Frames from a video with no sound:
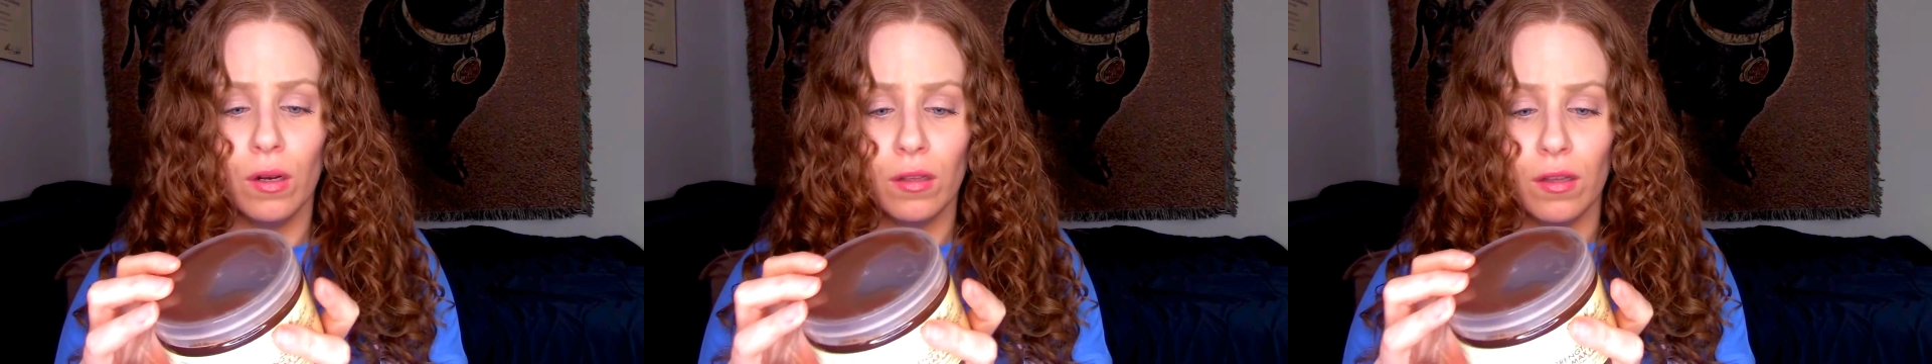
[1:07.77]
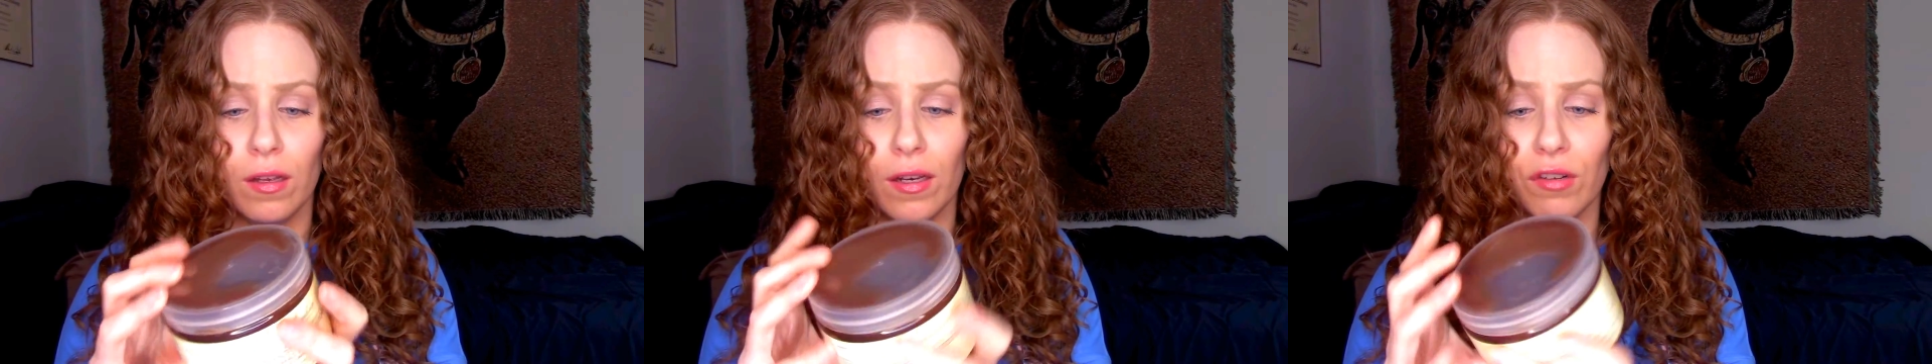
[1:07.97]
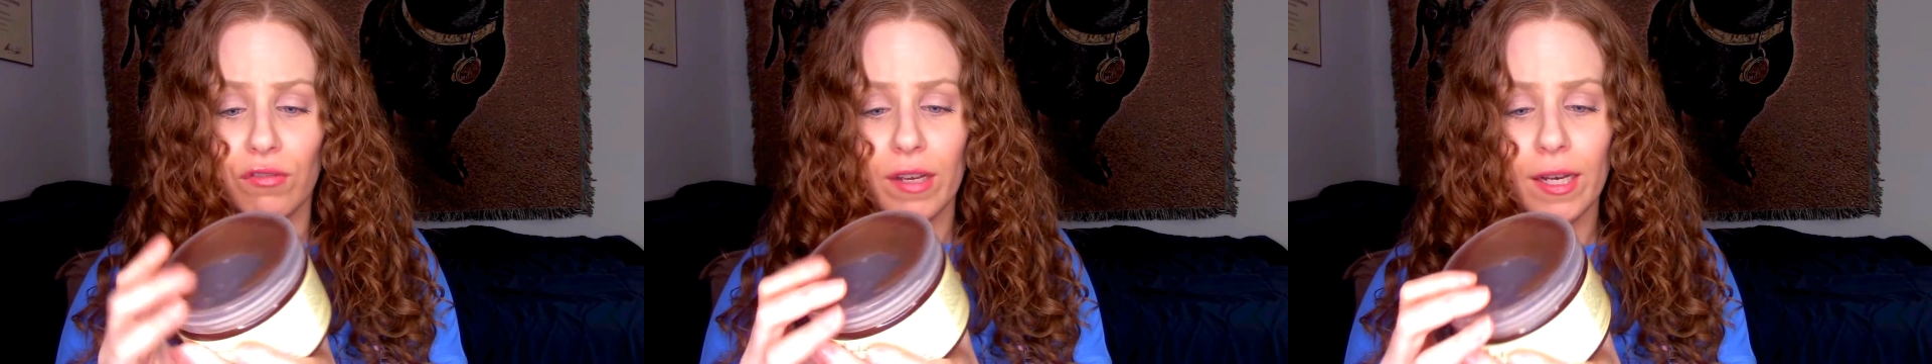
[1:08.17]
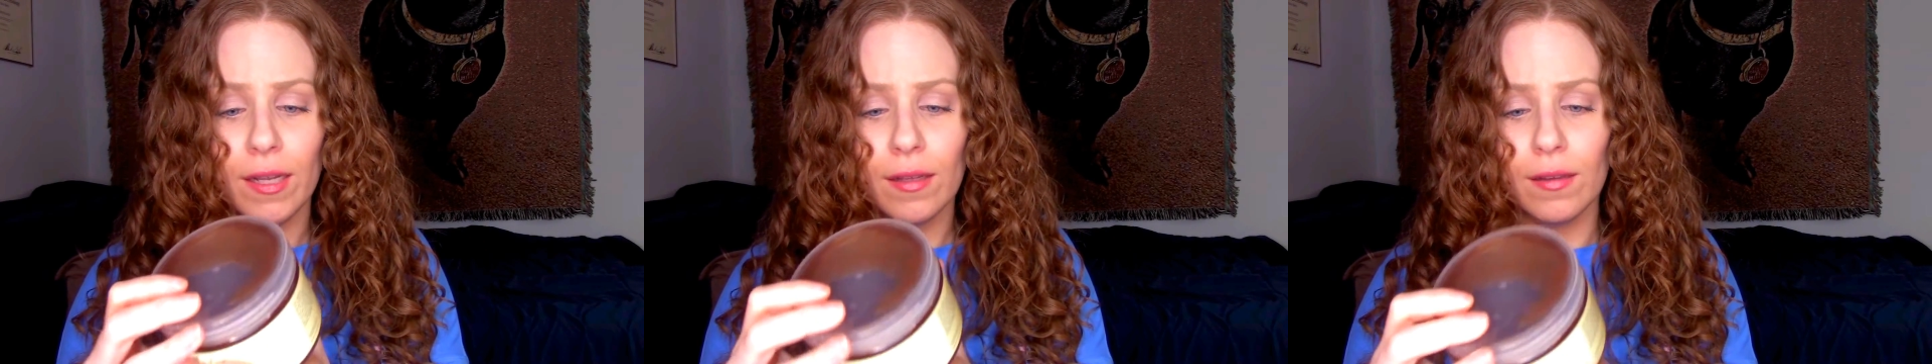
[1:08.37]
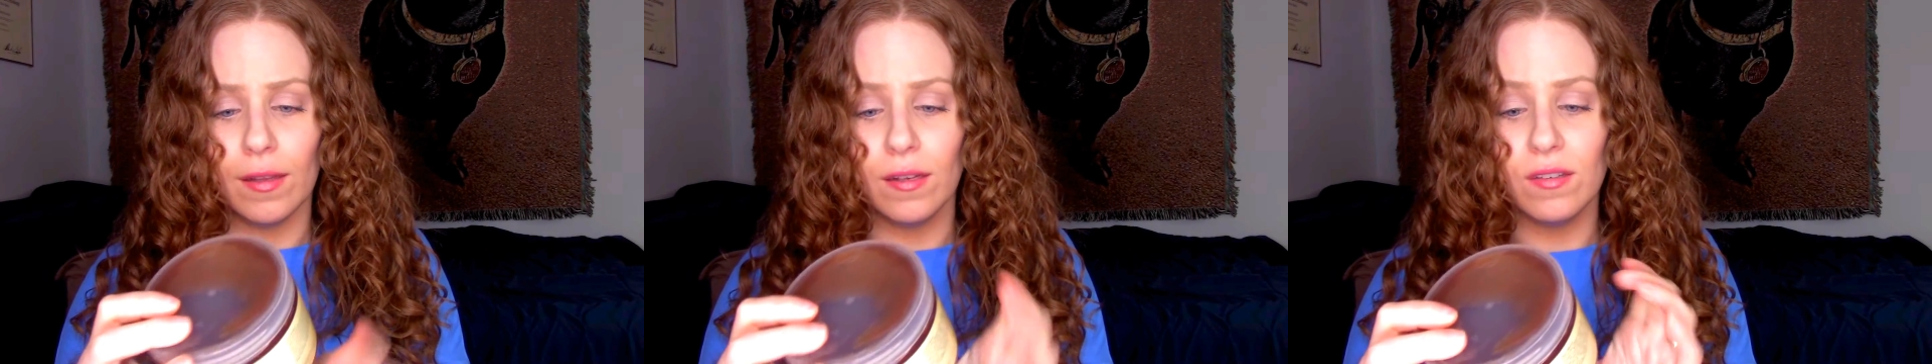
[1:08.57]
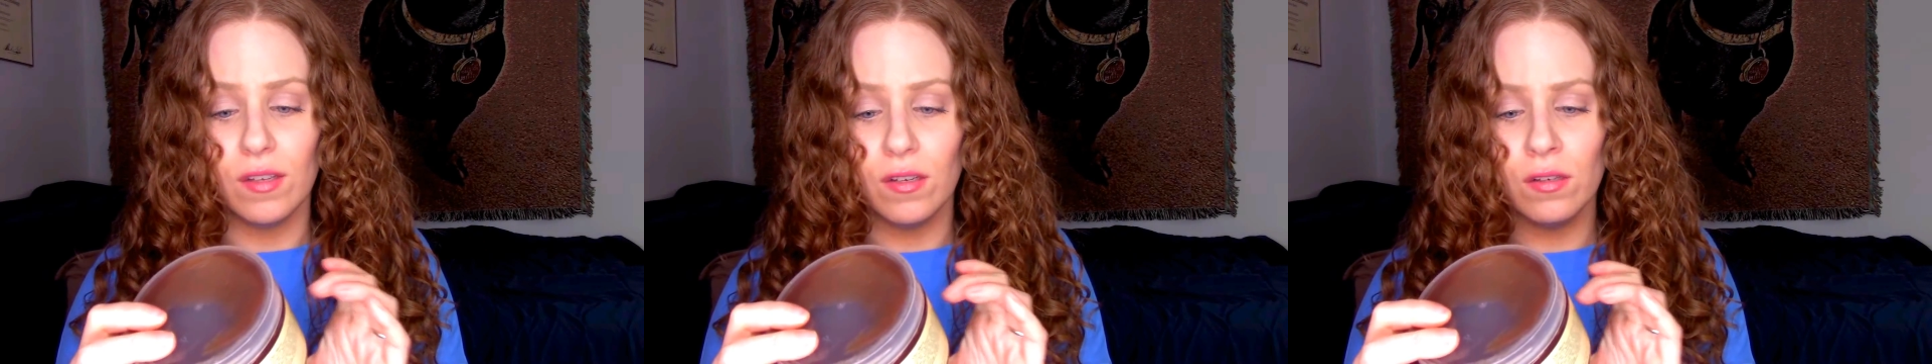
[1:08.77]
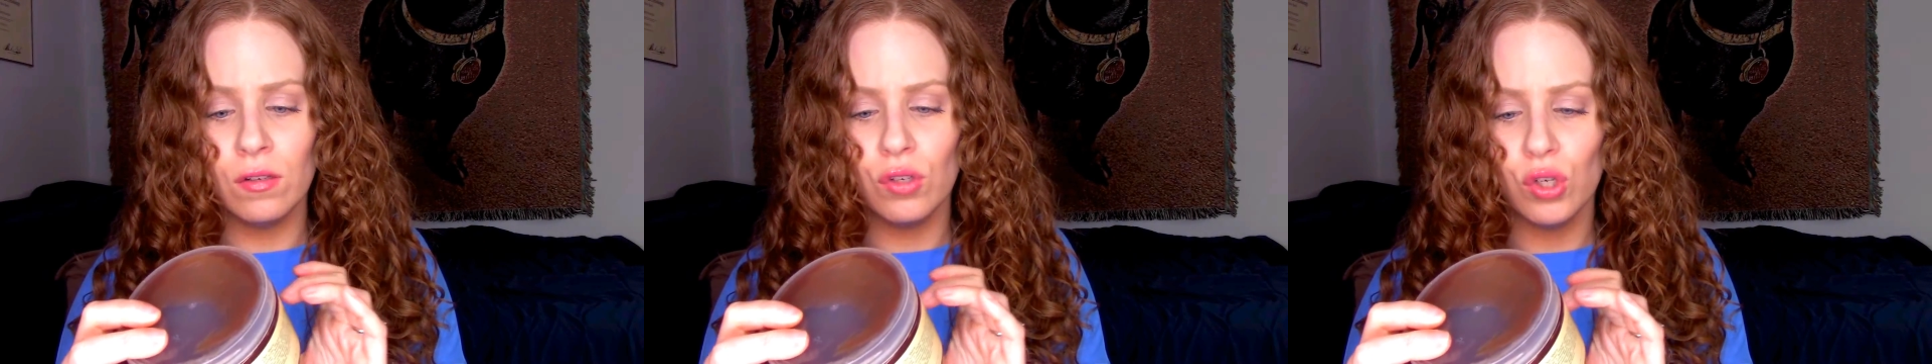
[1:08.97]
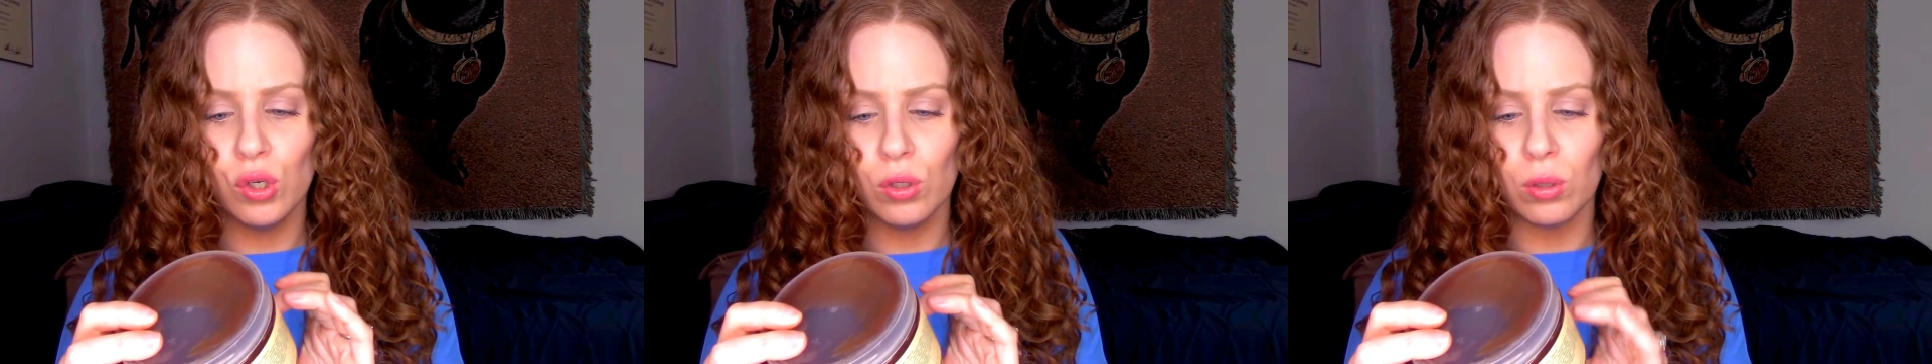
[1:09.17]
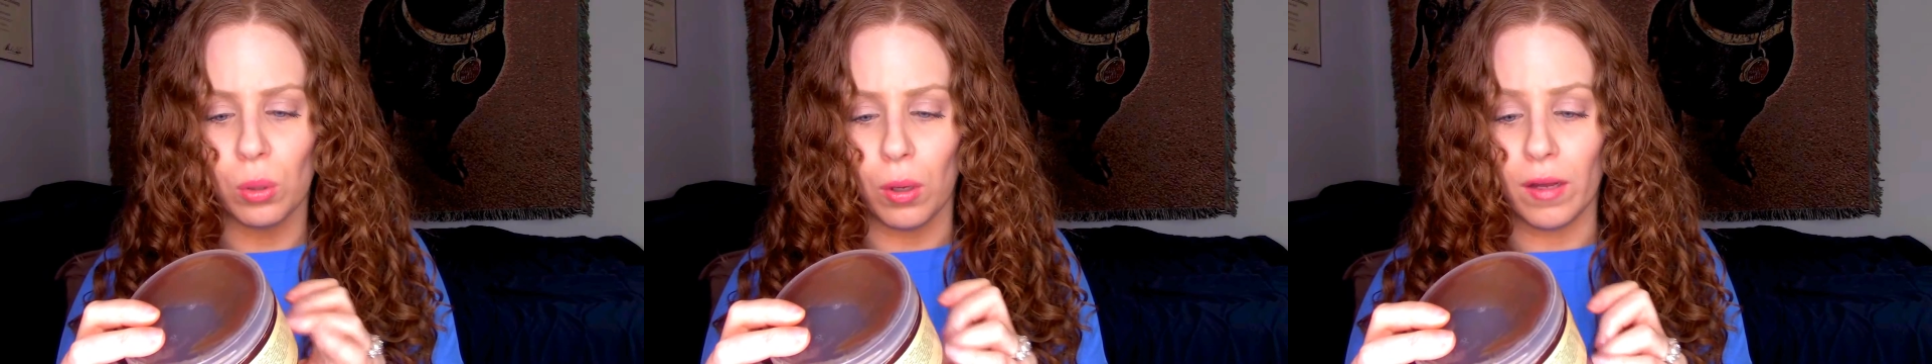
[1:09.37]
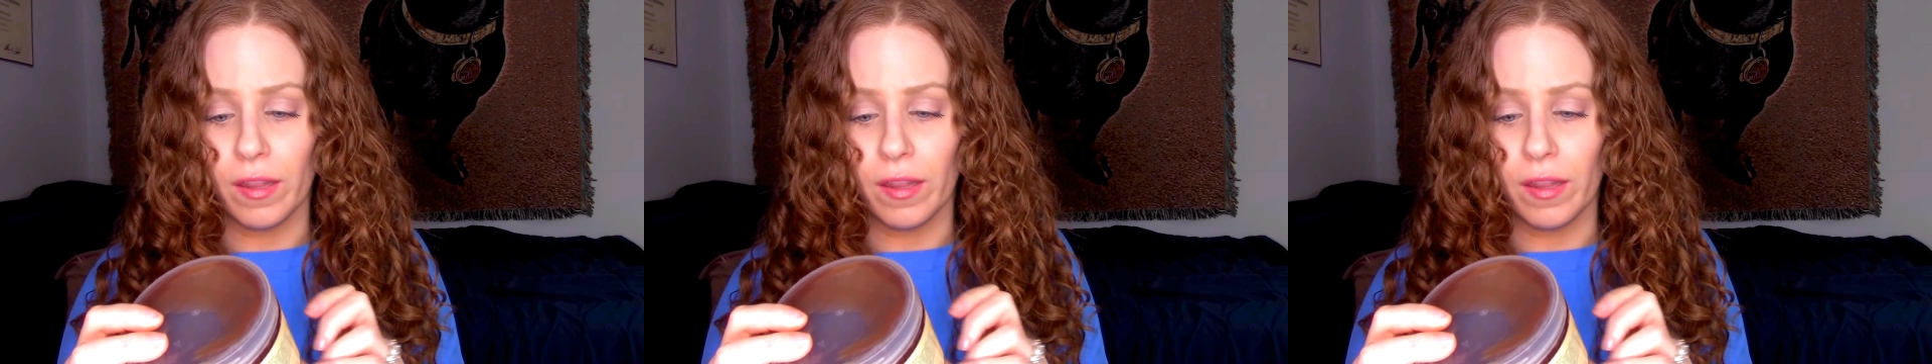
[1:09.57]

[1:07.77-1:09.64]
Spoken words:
the ingredient list isn't too long.